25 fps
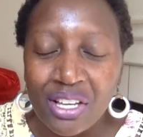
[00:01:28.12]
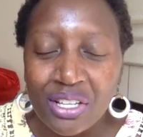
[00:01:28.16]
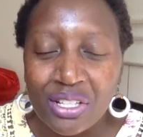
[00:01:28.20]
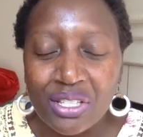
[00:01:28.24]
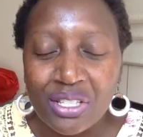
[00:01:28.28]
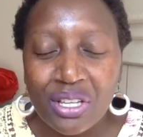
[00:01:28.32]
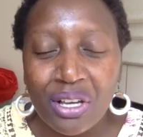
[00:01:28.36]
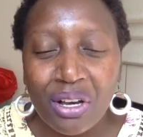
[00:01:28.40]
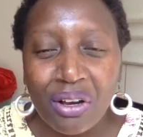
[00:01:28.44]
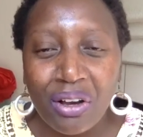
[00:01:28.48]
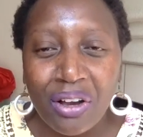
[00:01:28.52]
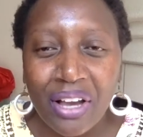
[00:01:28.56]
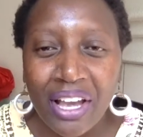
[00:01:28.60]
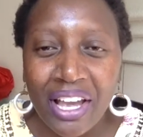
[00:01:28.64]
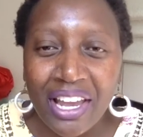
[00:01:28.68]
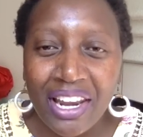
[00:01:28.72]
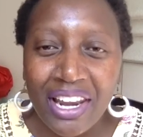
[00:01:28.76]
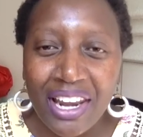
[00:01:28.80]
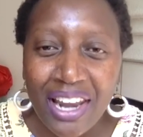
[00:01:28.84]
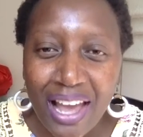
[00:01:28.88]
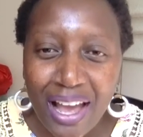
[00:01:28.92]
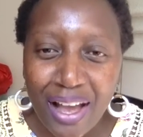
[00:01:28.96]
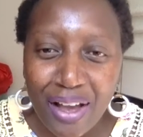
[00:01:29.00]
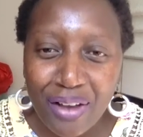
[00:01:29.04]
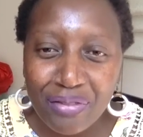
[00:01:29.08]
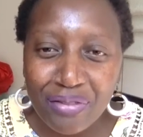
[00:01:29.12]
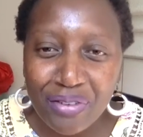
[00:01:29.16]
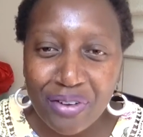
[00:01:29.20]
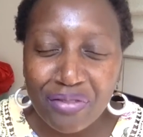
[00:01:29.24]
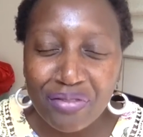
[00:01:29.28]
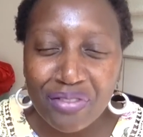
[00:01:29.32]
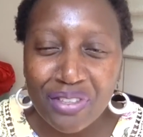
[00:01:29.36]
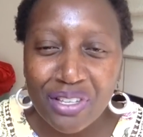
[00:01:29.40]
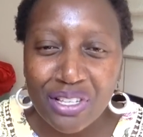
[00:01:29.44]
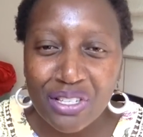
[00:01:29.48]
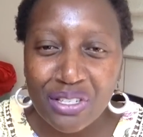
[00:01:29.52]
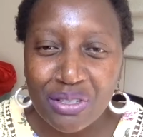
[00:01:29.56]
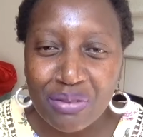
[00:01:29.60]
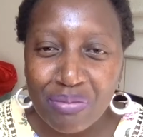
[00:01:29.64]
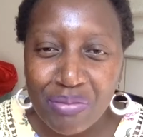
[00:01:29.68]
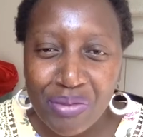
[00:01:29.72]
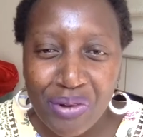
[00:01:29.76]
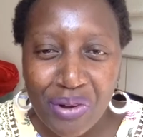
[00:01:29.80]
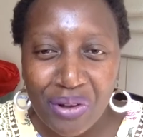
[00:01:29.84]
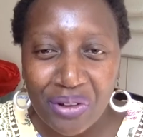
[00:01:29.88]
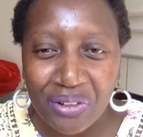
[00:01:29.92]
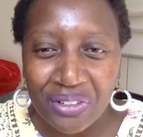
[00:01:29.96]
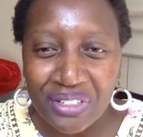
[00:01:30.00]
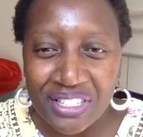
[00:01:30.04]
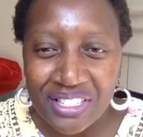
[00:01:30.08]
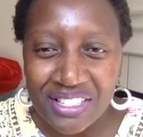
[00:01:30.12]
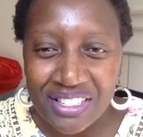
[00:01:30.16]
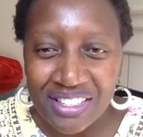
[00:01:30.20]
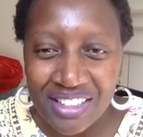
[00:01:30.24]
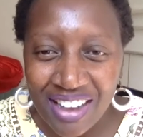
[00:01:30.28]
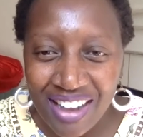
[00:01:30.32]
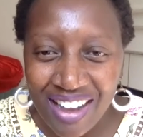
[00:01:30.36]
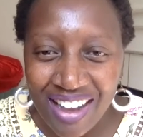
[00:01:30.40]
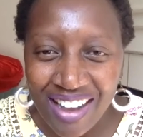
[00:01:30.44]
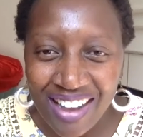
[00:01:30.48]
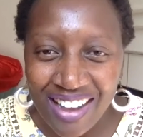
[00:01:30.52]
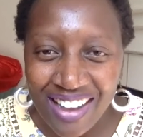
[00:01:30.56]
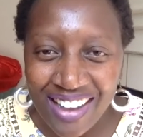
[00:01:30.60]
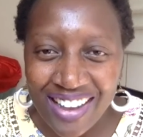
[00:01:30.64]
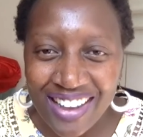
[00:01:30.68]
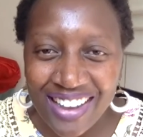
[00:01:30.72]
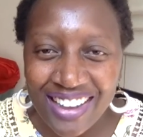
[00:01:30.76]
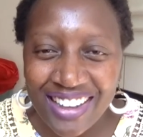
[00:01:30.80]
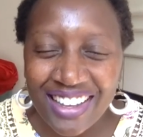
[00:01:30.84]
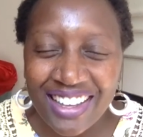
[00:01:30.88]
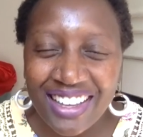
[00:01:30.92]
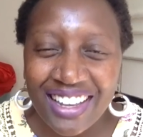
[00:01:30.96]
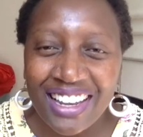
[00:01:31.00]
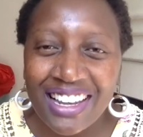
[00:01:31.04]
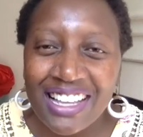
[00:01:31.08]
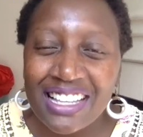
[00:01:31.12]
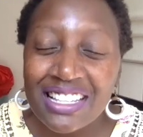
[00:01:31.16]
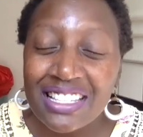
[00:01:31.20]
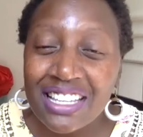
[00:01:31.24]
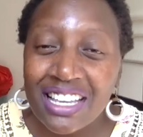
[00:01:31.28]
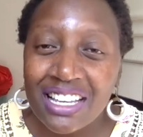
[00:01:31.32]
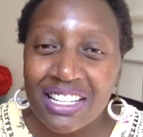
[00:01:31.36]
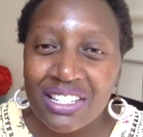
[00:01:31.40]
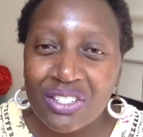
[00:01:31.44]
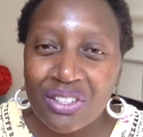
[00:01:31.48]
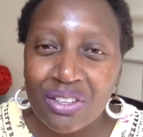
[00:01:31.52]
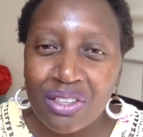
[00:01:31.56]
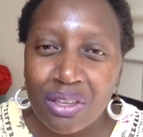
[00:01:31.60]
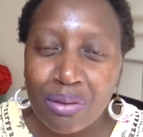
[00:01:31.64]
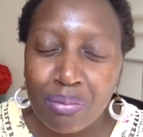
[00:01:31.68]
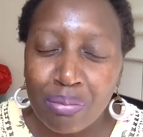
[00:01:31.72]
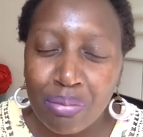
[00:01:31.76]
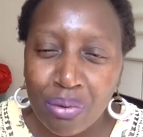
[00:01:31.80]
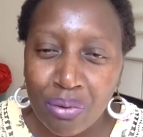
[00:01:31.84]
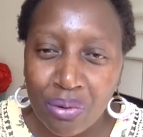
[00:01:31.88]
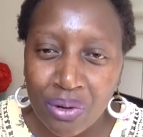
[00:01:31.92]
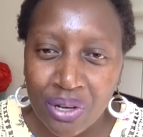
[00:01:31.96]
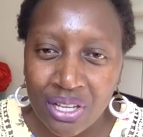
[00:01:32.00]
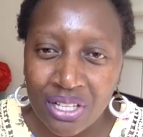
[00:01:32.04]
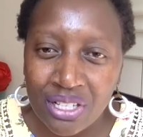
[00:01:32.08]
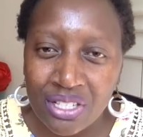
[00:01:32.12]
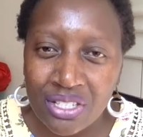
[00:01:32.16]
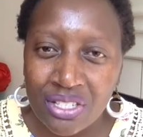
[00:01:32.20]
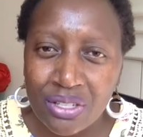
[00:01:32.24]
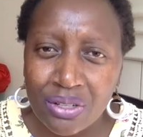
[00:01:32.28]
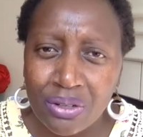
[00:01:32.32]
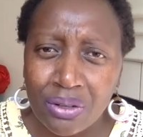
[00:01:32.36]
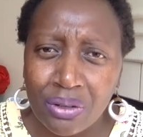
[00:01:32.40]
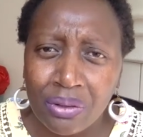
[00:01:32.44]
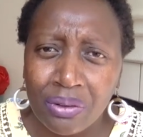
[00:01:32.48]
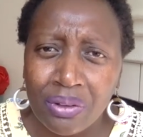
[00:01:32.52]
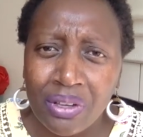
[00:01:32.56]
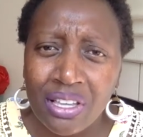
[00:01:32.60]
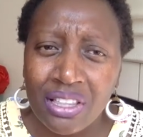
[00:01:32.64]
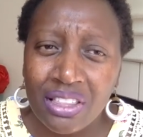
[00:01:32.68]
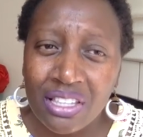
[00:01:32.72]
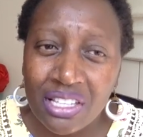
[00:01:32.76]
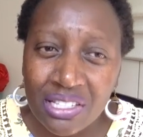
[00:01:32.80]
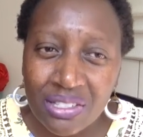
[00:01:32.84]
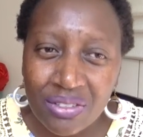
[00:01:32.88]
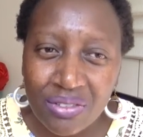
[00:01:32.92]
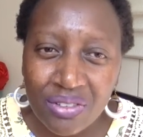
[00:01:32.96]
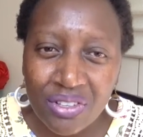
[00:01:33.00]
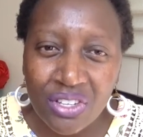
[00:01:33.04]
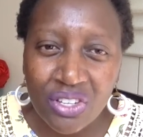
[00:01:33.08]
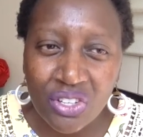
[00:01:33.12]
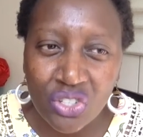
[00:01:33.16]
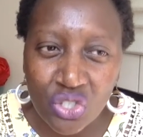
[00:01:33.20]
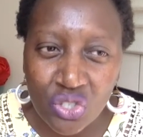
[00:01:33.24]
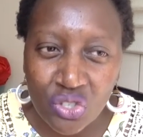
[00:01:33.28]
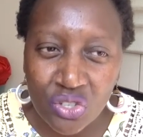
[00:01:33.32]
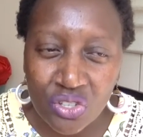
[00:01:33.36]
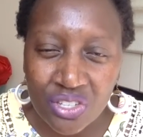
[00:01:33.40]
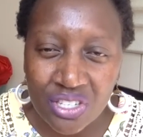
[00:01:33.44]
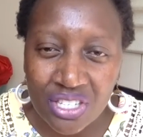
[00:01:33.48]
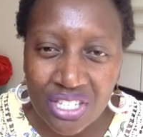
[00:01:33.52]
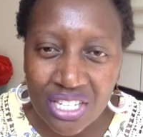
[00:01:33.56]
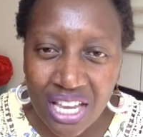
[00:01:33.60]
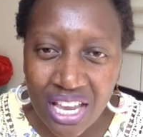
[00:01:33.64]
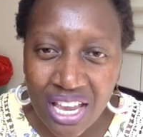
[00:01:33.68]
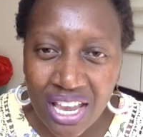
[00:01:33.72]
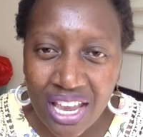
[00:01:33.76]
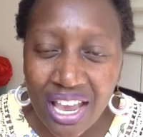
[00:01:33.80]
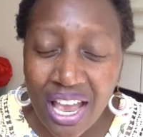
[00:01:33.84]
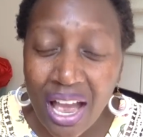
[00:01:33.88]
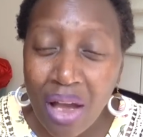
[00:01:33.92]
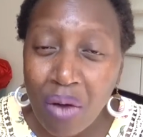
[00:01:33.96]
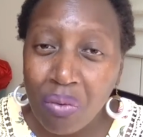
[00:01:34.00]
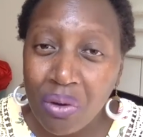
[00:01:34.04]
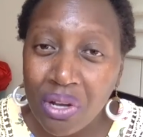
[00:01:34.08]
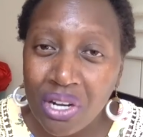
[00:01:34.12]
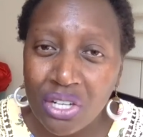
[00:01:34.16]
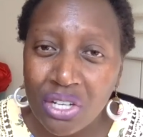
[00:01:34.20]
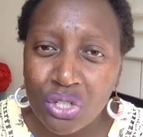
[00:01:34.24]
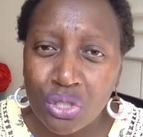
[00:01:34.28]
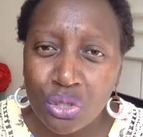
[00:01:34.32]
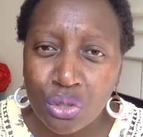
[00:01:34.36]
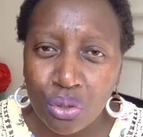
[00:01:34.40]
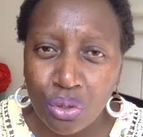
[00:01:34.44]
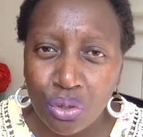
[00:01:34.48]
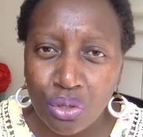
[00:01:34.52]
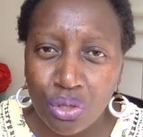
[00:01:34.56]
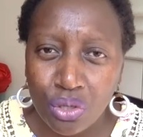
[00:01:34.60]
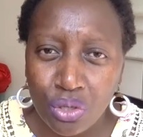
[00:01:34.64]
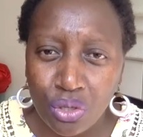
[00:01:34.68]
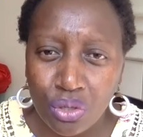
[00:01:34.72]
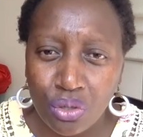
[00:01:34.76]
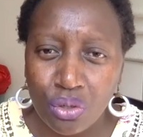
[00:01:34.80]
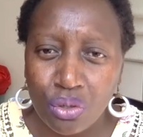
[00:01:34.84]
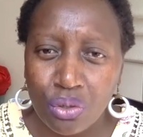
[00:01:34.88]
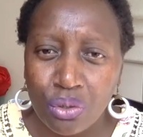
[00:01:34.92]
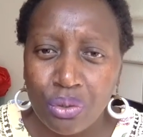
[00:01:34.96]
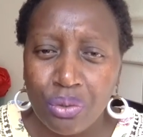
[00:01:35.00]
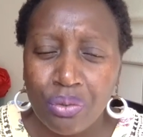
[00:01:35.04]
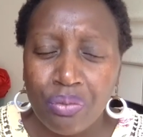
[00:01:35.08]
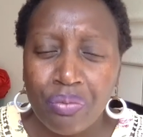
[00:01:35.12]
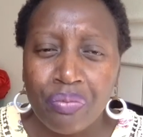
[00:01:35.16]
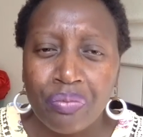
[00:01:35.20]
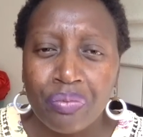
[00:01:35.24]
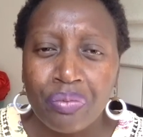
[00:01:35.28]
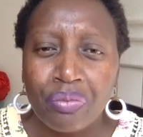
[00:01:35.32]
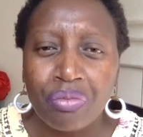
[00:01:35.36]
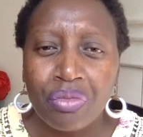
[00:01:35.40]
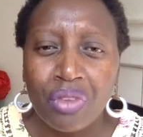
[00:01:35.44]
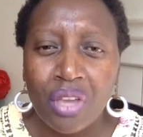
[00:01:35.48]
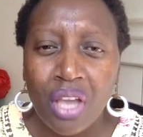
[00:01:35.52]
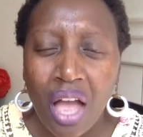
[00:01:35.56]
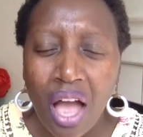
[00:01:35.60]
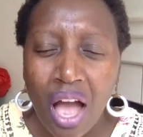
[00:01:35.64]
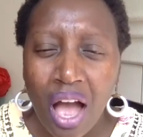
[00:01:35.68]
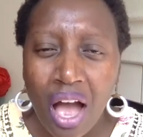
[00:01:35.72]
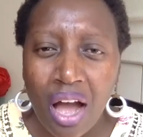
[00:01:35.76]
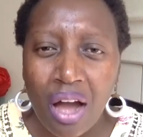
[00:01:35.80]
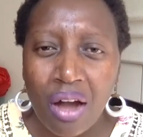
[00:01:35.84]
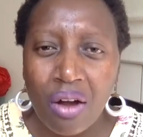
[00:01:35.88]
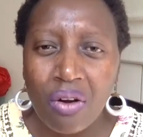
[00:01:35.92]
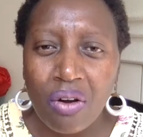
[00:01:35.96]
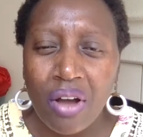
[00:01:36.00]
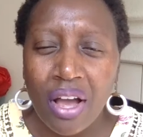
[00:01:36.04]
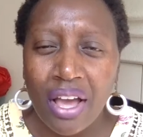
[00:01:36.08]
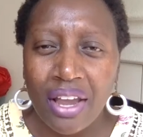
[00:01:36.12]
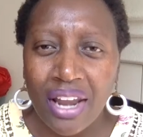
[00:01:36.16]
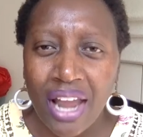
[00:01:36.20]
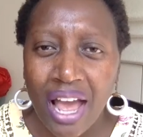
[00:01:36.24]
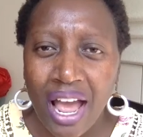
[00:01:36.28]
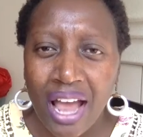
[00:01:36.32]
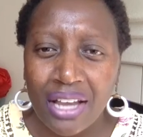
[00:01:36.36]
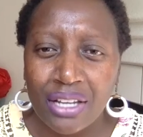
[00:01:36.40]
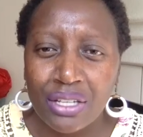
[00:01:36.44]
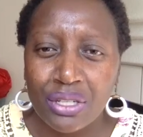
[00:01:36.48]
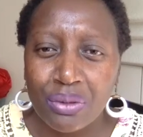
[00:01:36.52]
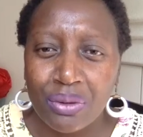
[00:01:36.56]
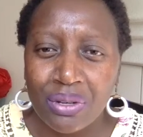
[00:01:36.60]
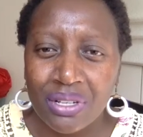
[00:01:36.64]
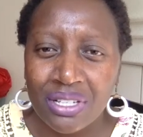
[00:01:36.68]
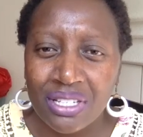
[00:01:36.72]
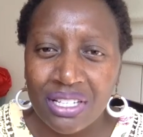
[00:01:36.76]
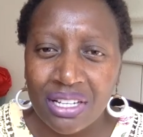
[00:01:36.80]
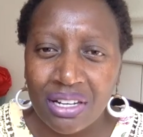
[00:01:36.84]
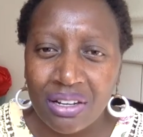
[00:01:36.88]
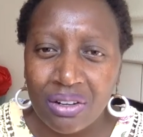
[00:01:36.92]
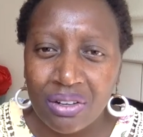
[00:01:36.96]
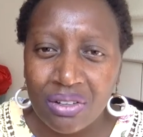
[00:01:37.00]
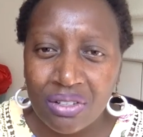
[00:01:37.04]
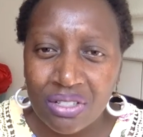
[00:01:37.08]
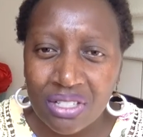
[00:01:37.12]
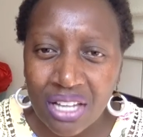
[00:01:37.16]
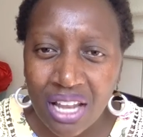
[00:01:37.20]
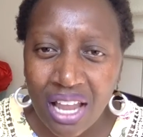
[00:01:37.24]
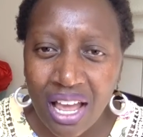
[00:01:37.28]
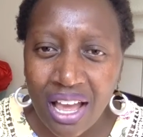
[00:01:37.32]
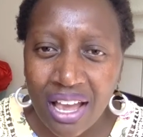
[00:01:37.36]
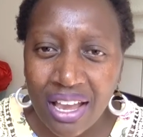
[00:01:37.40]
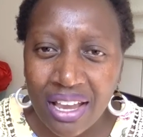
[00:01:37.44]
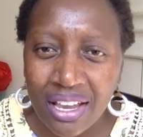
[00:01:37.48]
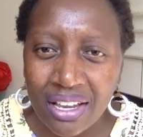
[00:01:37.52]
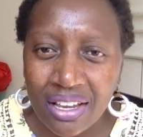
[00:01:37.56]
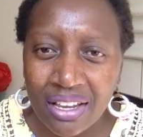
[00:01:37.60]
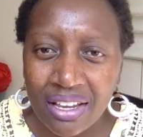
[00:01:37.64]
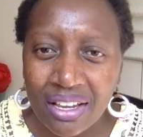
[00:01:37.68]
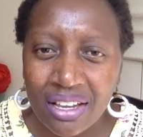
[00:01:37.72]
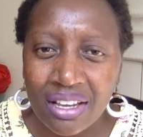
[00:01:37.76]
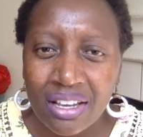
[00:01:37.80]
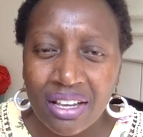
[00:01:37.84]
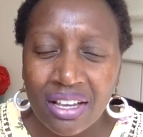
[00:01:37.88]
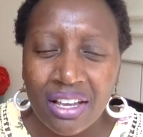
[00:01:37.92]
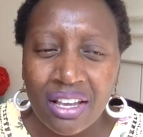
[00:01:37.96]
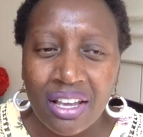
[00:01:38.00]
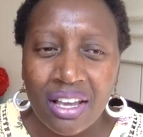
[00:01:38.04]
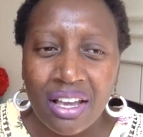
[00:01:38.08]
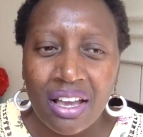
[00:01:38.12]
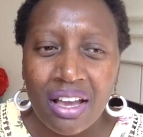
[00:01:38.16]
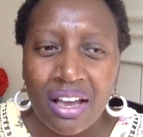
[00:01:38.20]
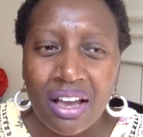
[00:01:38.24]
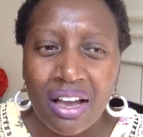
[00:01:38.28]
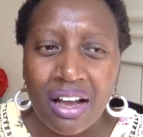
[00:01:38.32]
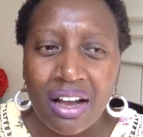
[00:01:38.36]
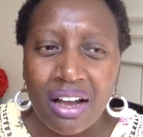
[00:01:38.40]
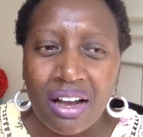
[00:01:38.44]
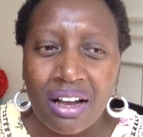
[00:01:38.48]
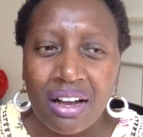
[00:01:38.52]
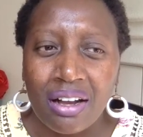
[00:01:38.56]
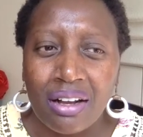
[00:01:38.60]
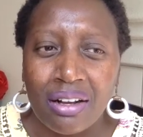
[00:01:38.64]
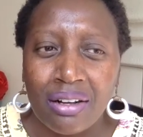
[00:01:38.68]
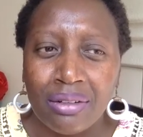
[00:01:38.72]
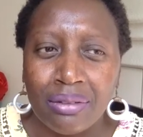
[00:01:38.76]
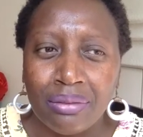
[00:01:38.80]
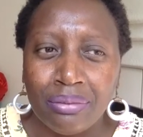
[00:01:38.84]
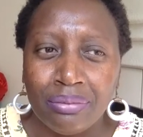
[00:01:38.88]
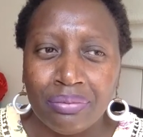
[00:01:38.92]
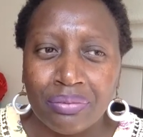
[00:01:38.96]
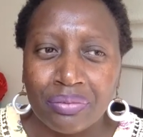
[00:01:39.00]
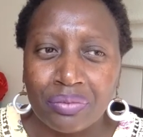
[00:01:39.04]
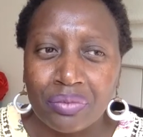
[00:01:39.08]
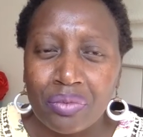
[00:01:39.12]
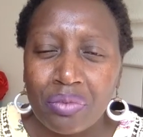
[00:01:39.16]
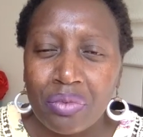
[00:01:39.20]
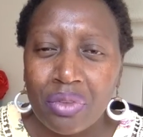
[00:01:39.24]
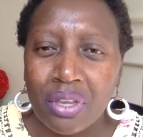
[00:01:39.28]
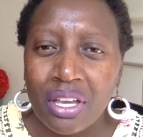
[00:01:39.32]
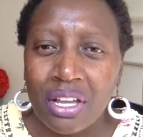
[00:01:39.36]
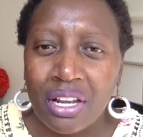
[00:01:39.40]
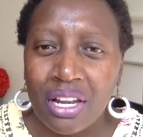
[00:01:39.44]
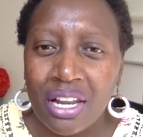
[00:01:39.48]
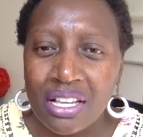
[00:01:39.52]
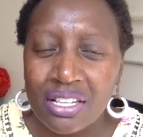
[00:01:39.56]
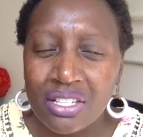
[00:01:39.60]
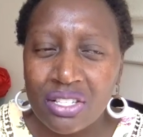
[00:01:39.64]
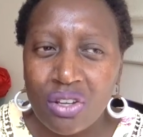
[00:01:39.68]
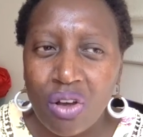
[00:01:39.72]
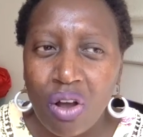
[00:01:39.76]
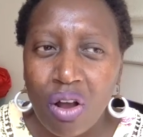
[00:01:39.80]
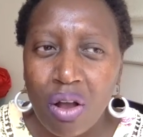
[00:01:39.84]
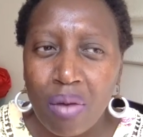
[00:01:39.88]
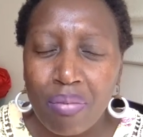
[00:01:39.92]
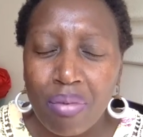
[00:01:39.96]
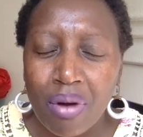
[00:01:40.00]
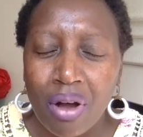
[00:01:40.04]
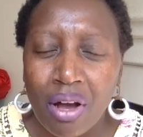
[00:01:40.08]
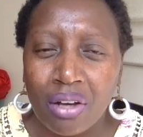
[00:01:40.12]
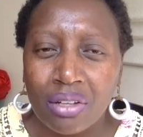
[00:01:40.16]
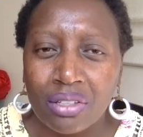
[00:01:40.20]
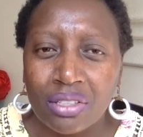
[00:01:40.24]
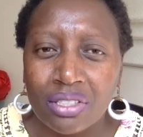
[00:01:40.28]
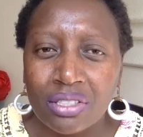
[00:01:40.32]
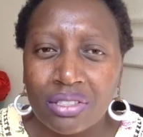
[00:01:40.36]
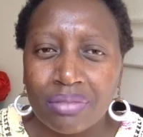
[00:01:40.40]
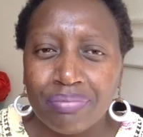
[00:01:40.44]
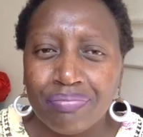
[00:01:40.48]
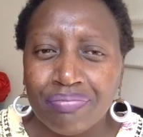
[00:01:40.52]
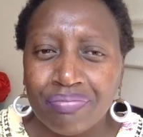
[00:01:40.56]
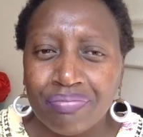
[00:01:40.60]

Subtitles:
So enough of the small talk. Let's get to the point. So in this video today, I want to show you how an I-20 looks like. And let's talk about